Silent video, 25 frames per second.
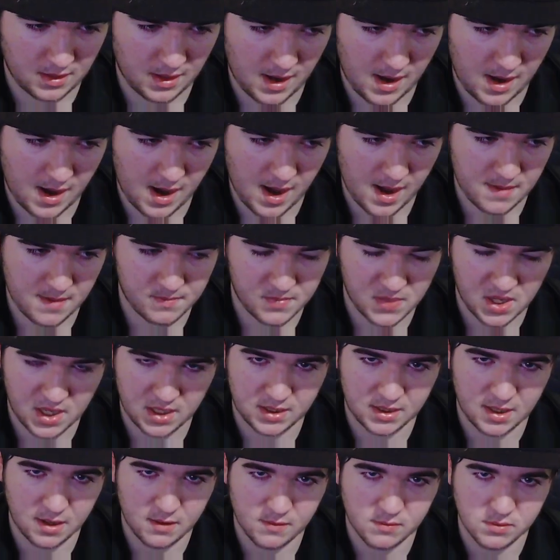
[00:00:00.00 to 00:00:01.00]
I may
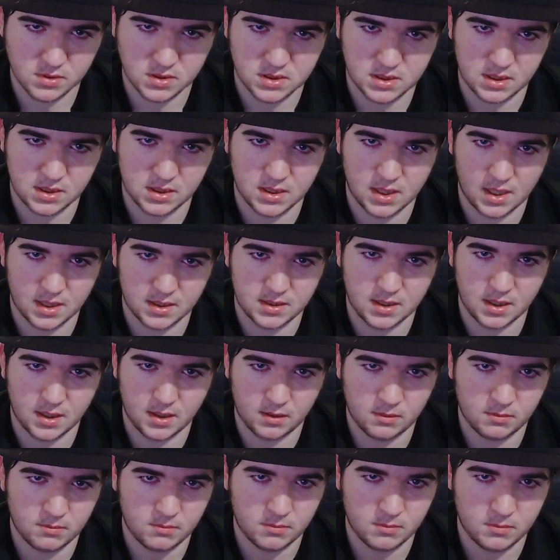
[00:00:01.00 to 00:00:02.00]
never see that
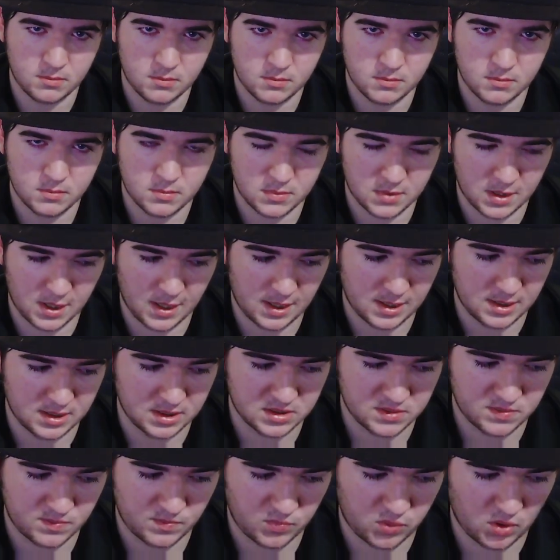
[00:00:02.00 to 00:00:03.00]
day. That
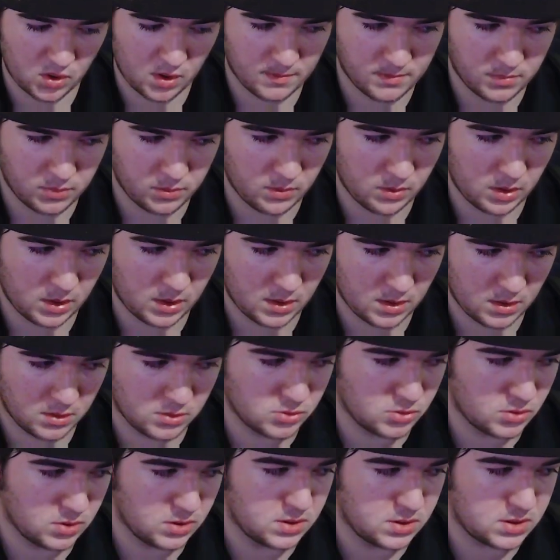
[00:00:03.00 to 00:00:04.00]
is probably
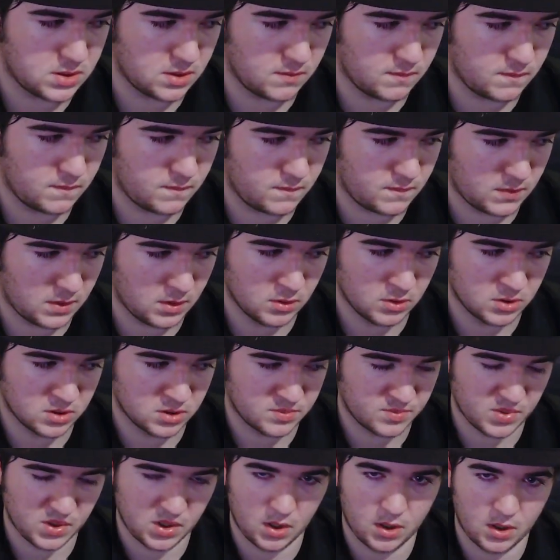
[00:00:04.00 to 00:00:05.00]
hundreds of years
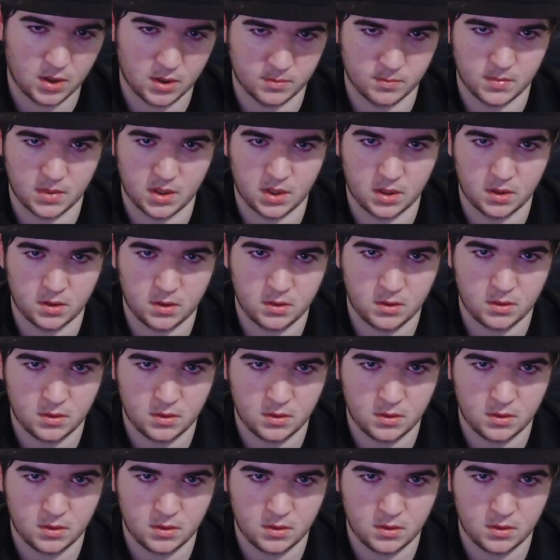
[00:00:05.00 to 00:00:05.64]
beyond me.